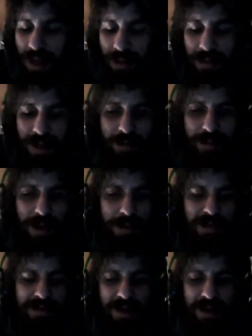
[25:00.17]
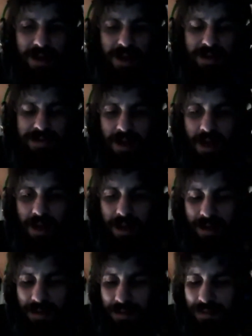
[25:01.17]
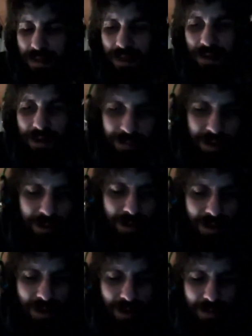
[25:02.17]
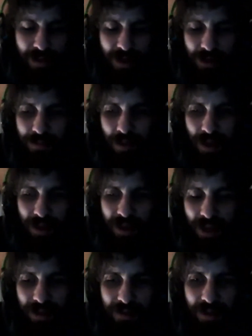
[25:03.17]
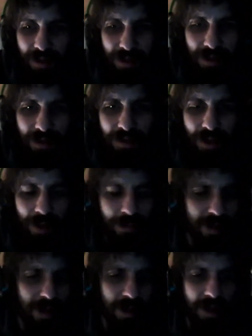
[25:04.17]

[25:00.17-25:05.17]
I mean, the BBC, that's the British Broadcasting Company,